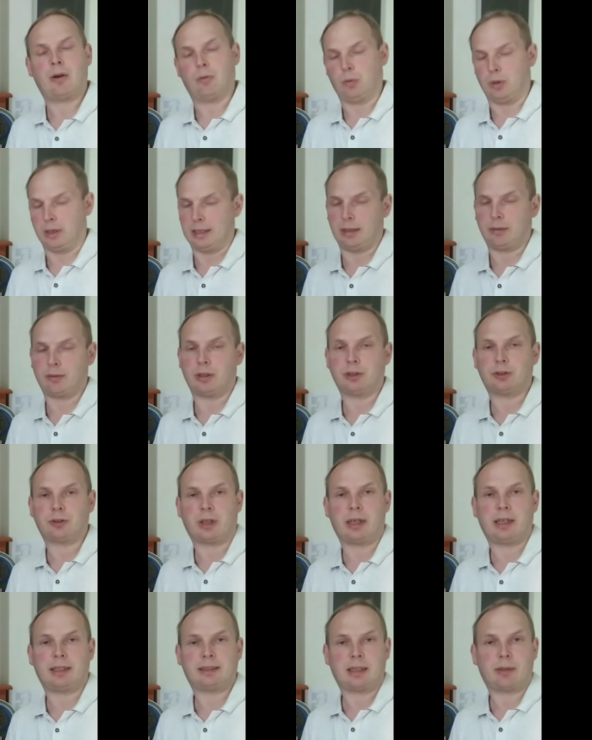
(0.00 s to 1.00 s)
Well, I'm going to try
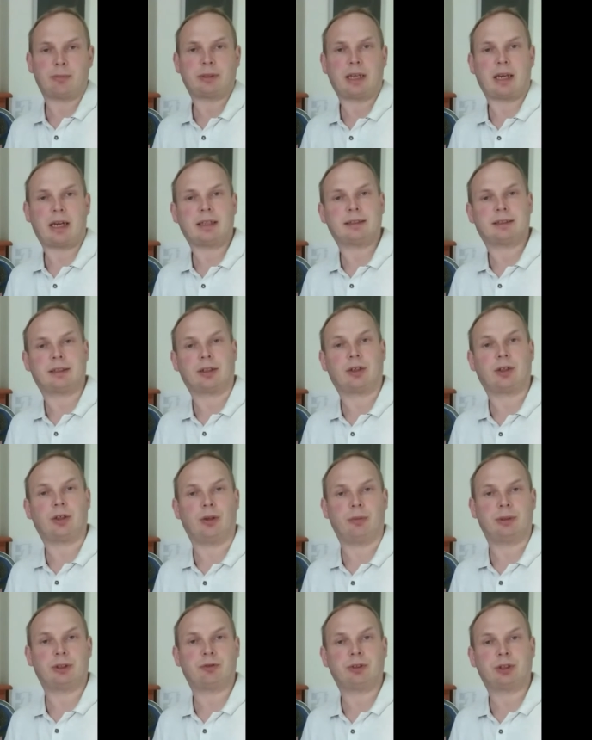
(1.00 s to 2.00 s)
and attempt to answer
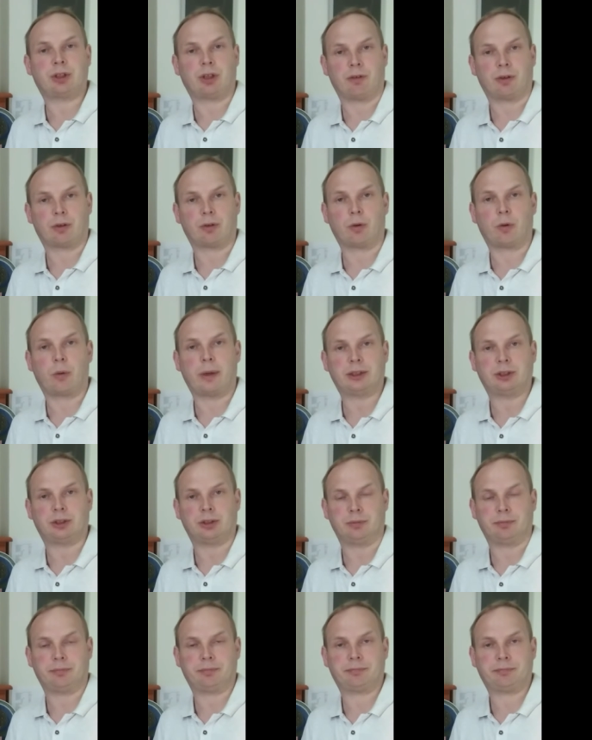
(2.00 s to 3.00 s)
Kermit's rhetorical
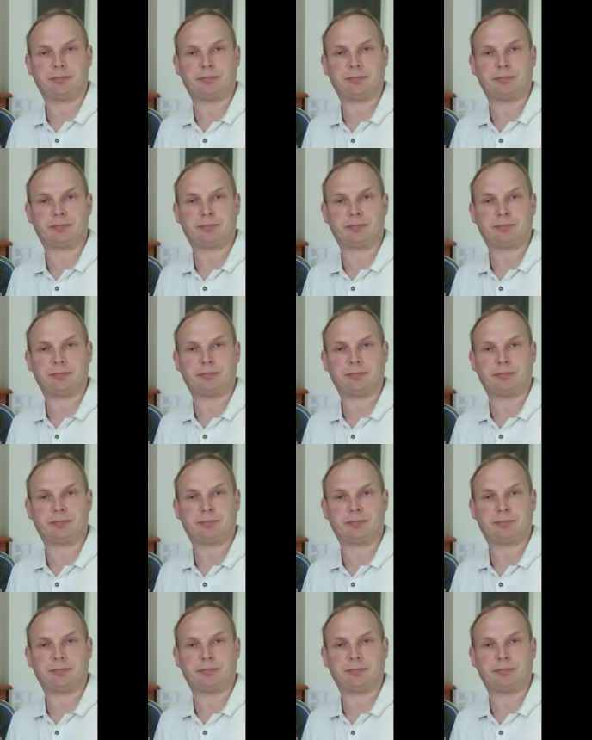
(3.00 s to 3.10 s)
question.